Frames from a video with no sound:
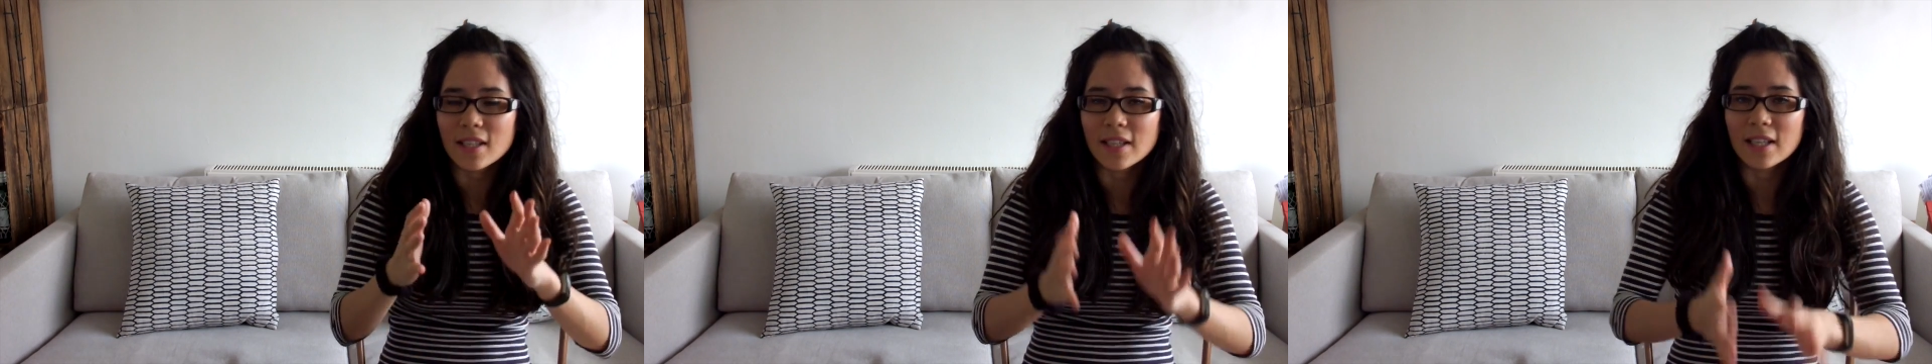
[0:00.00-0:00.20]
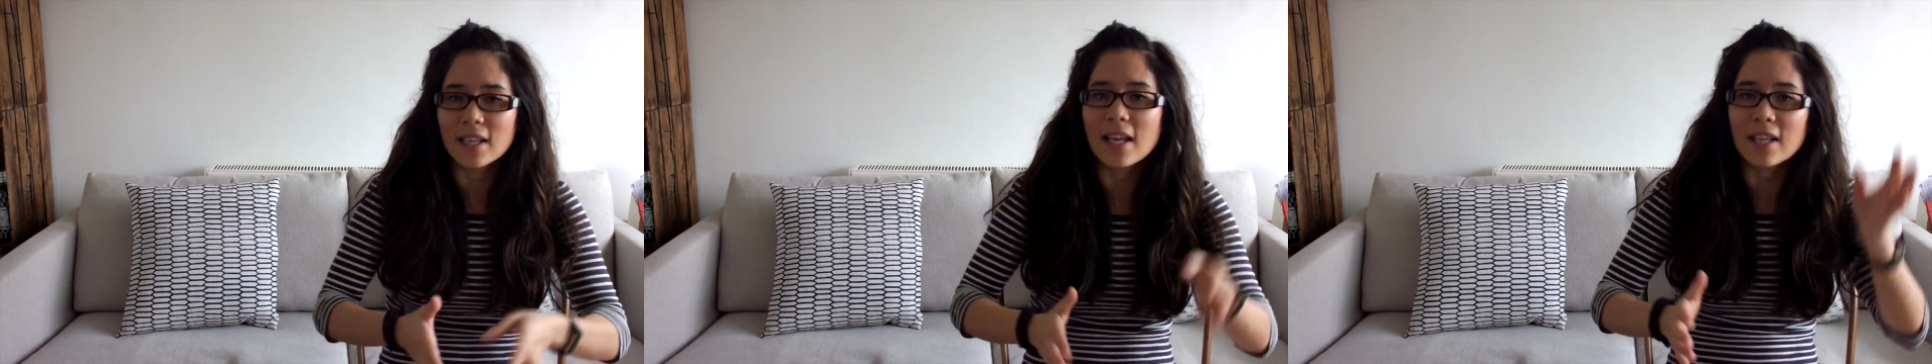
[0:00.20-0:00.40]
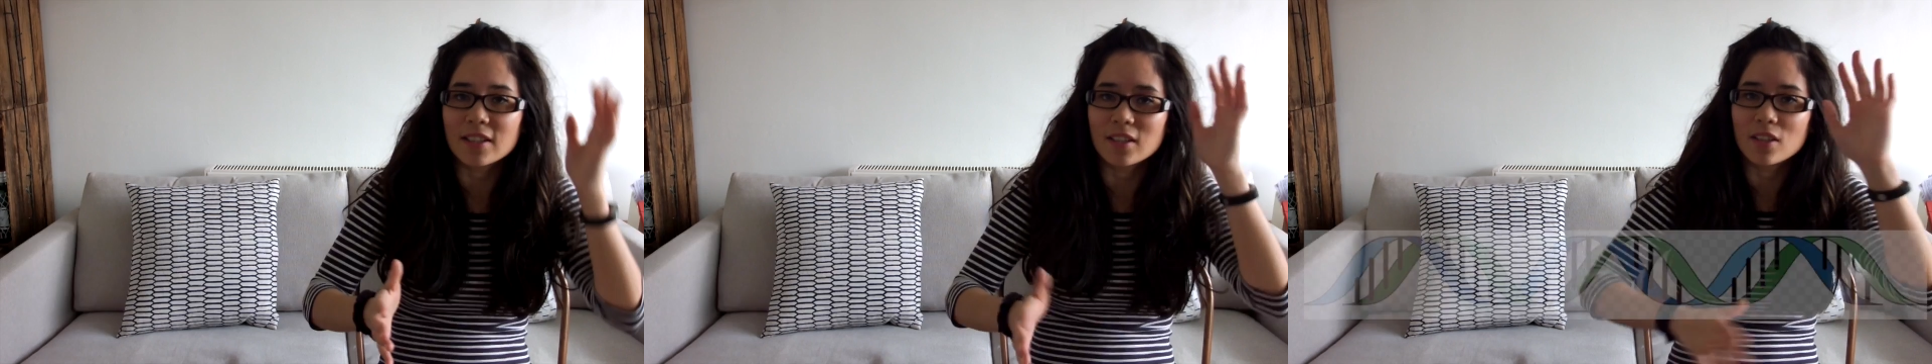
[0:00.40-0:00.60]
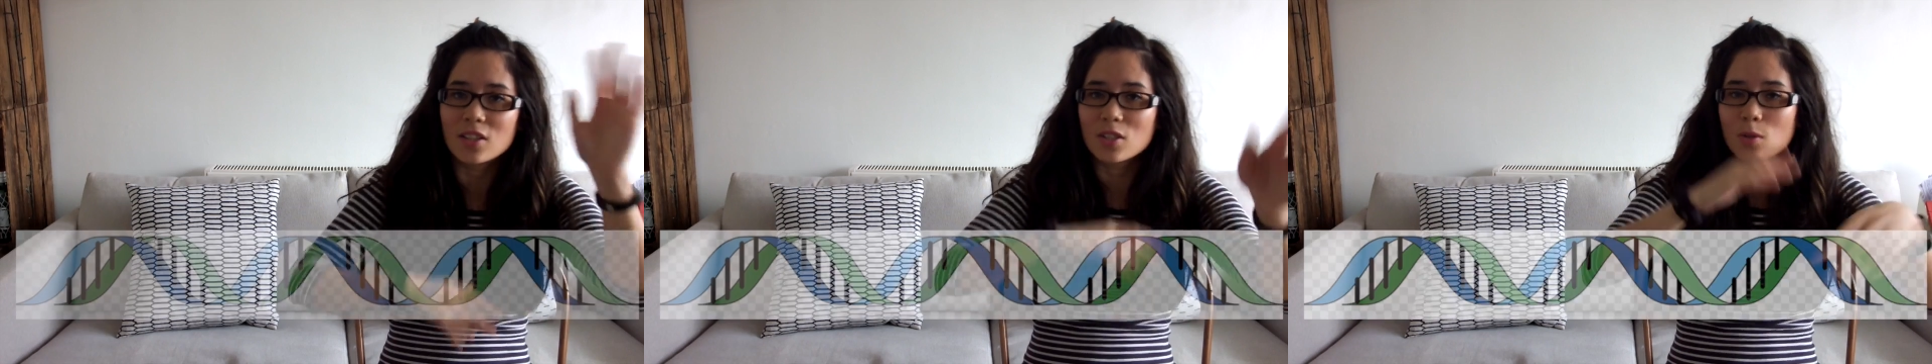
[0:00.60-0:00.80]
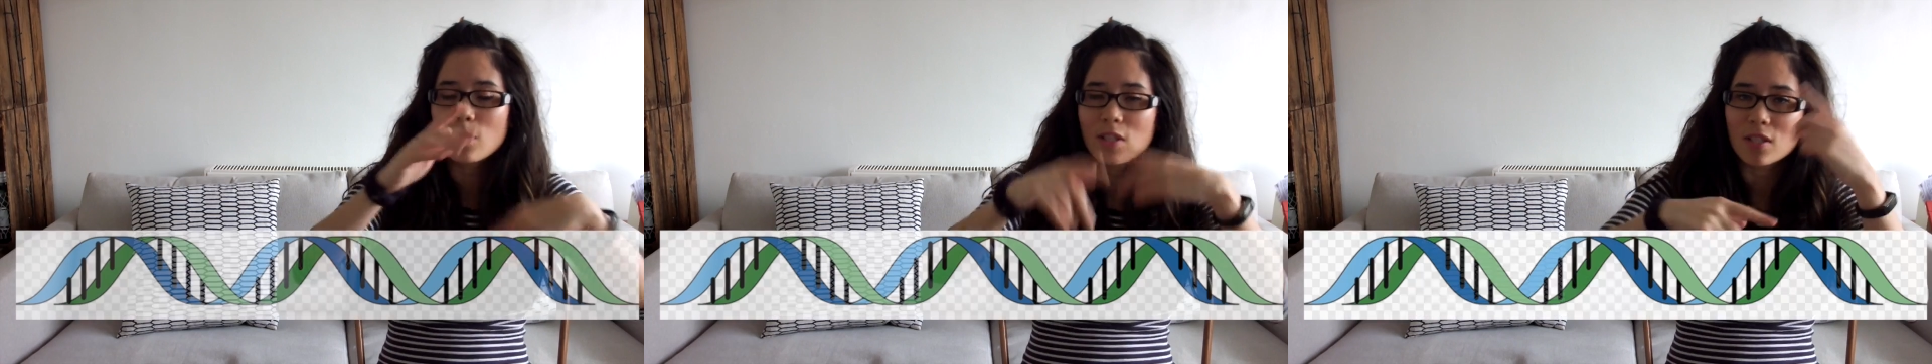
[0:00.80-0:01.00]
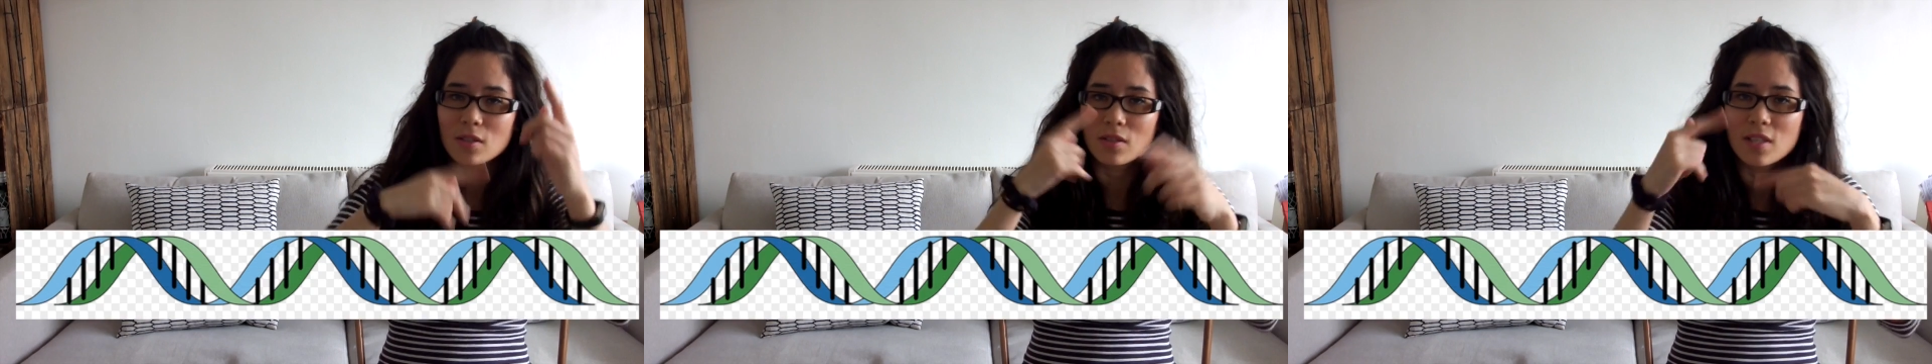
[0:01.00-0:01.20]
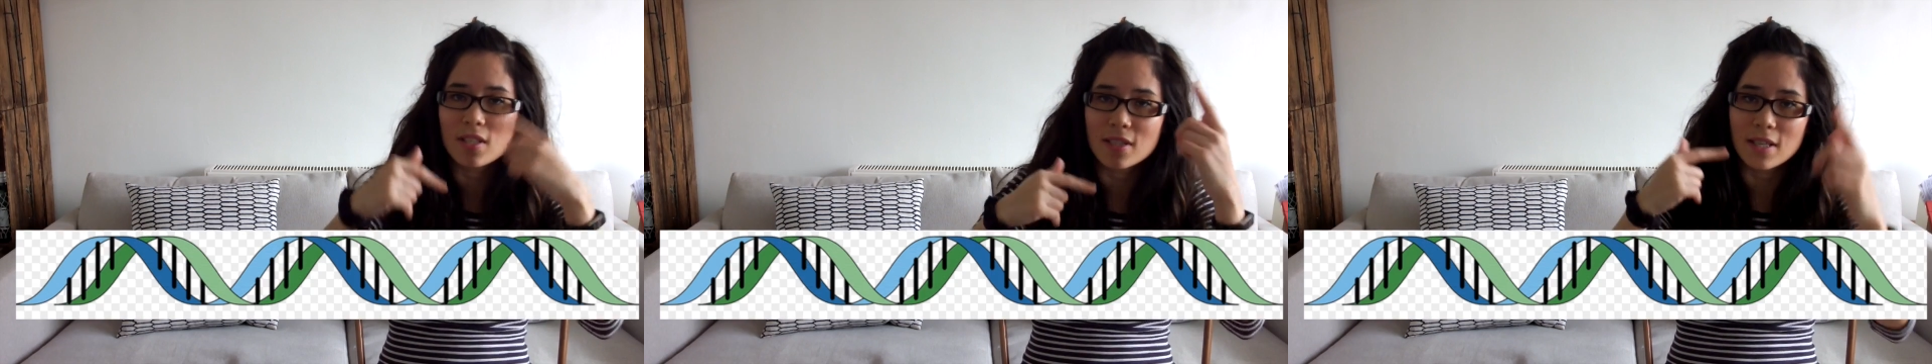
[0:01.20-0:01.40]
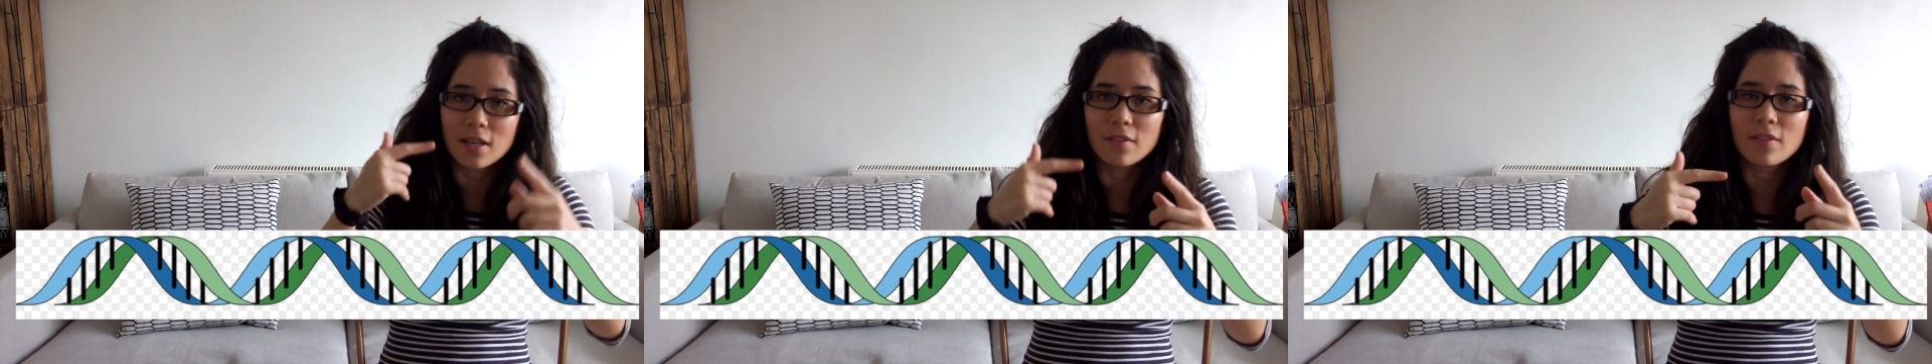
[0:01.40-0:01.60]
like a ladder that twists on
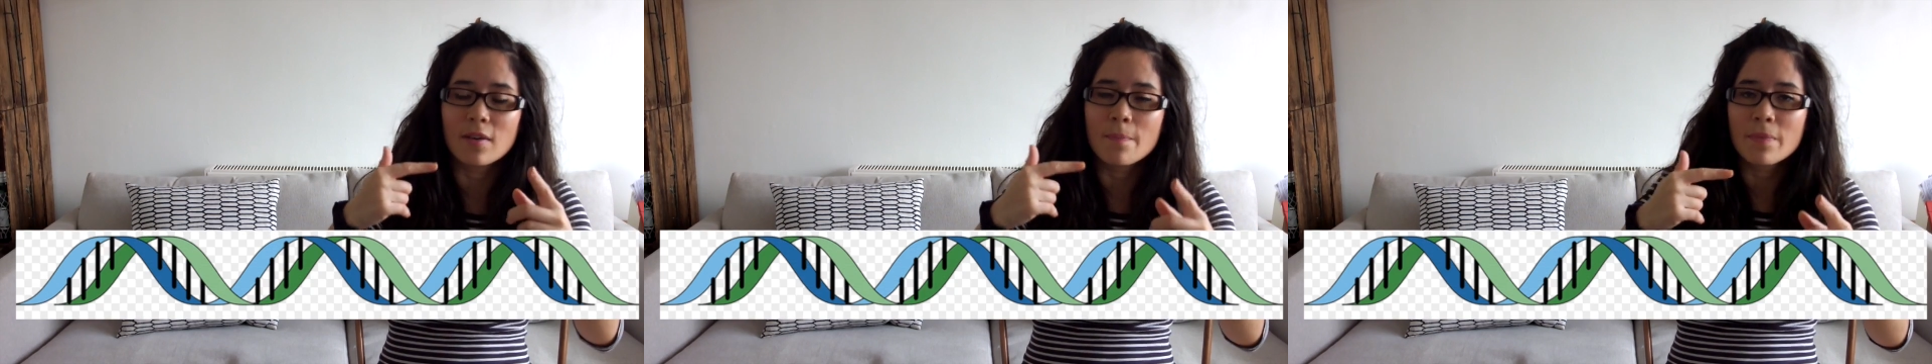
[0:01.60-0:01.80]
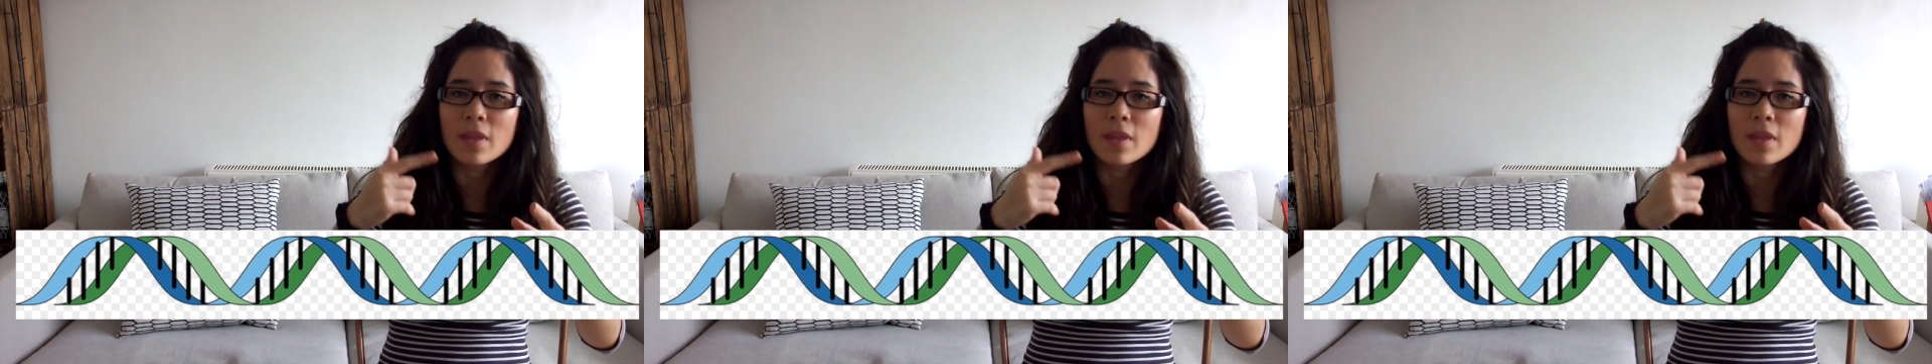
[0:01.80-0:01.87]
itself.